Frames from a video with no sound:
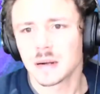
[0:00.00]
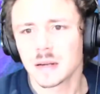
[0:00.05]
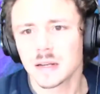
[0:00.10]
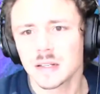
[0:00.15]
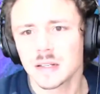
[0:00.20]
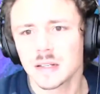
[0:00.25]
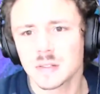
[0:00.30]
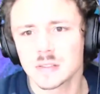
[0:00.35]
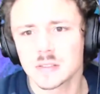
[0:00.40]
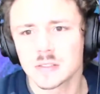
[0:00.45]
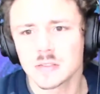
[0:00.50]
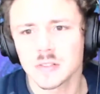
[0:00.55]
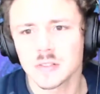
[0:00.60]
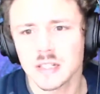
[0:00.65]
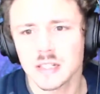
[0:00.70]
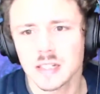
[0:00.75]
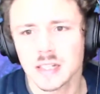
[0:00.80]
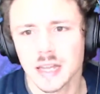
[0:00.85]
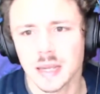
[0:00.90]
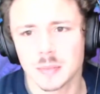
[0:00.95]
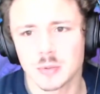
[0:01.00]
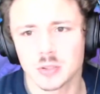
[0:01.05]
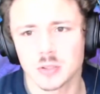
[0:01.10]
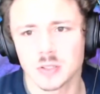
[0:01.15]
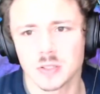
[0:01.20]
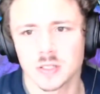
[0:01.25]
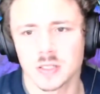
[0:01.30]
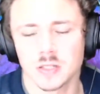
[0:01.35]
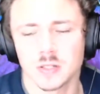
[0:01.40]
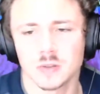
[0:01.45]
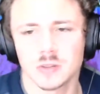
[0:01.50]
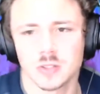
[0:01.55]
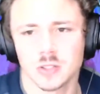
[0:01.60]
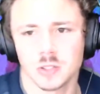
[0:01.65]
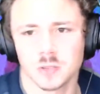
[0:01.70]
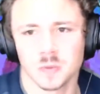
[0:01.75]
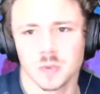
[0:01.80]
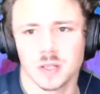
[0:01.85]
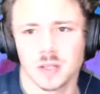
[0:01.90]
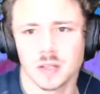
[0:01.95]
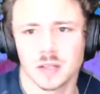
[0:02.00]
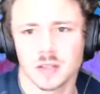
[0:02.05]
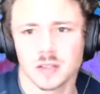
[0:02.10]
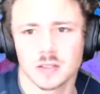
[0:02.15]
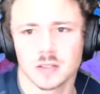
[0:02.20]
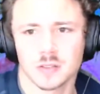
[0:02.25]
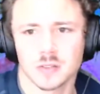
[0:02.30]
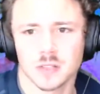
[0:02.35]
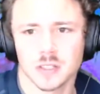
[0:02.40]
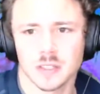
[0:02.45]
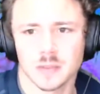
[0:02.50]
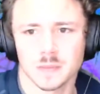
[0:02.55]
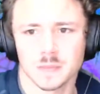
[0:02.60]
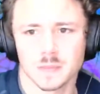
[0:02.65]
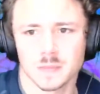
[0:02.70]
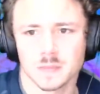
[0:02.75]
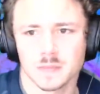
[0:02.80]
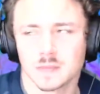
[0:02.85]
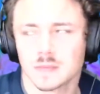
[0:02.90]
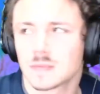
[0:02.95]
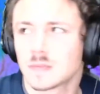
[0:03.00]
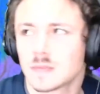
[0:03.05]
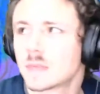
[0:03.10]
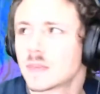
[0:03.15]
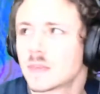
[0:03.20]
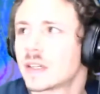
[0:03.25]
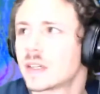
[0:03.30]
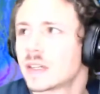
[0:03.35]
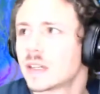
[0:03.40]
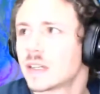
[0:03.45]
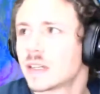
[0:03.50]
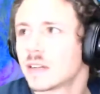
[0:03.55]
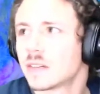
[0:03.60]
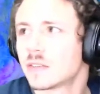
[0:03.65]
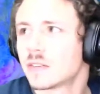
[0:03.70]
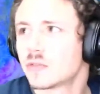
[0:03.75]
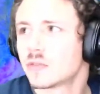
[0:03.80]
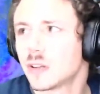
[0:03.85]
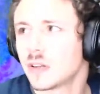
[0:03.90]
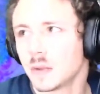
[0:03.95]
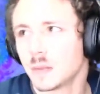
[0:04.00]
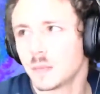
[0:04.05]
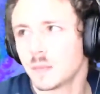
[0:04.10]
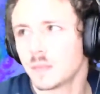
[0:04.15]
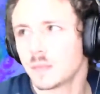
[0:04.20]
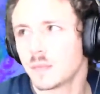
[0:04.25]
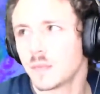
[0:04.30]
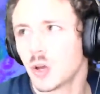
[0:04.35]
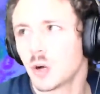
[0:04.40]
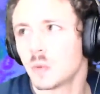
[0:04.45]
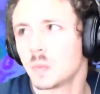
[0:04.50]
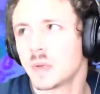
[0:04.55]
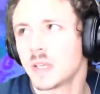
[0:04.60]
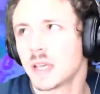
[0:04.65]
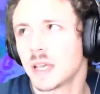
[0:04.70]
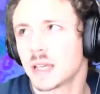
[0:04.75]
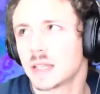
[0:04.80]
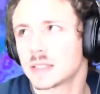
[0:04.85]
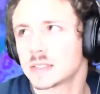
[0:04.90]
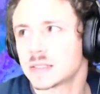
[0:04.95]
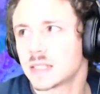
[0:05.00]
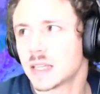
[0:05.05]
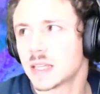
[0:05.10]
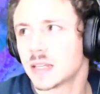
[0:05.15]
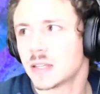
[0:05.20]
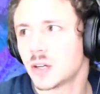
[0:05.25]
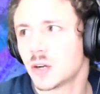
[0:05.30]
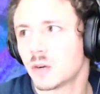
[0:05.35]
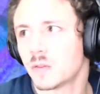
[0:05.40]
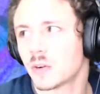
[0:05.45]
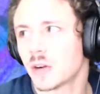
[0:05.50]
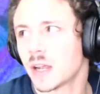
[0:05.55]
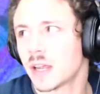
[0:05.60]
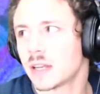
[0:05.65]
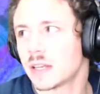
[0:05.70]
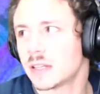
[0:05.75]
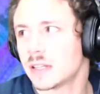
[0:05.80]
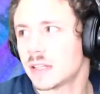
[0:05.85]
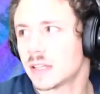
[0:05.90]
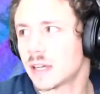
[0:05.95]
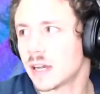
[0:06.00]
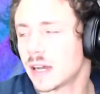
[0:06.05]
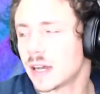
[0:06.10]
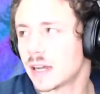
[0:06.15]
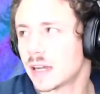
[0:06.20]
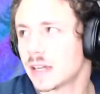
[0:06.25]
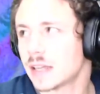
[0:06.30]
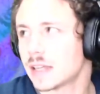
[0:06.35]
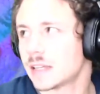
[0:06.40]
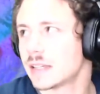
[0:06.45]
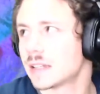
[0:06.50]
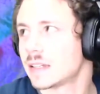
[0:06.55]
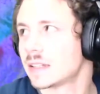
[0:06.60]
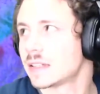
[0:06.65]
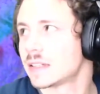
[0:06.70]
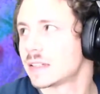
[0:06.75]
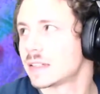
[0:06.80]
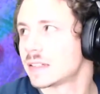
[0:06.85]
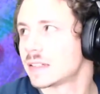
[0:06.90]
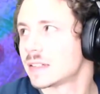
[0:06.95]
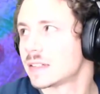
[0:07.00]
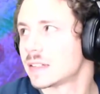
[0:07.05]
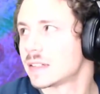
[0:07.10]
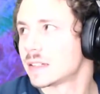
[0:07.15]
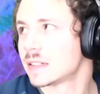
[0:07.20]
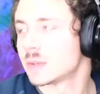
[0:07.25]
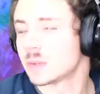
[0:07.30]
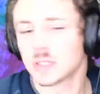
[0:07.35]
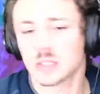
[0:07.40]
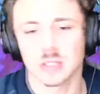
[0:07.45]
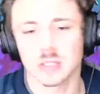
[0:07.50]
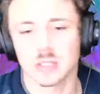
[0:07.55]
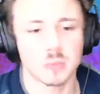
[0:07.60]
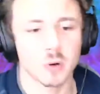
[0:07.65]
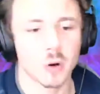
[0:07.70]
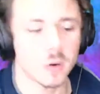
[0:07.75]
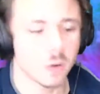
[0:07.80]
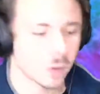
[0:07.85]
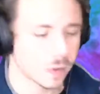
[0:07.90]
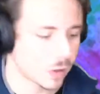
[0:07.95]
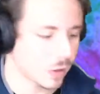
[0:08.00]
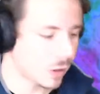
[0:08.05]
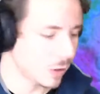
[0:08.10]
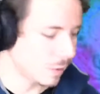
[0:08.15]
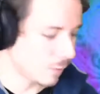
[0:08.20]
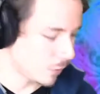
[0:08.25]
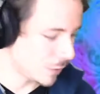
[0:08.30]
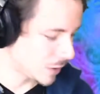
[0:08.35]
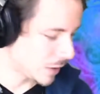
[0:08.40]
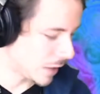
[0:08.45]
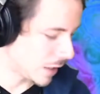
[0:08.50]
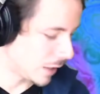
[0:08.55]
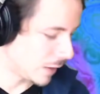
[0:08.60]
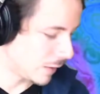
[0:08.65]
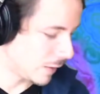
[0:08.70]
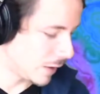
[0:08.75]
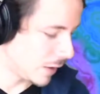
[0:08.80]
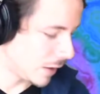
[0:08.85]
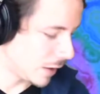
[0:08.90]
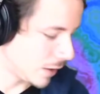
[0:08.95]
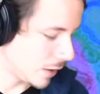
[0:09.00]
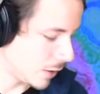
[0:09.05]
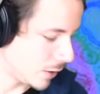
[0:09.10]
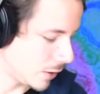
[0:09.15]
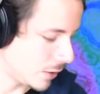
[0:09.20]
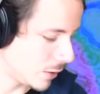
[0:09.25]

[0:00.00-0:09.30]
going to do screen capturing YouTube on this stream from OBS, sending over NDI, which is a protocol for sending video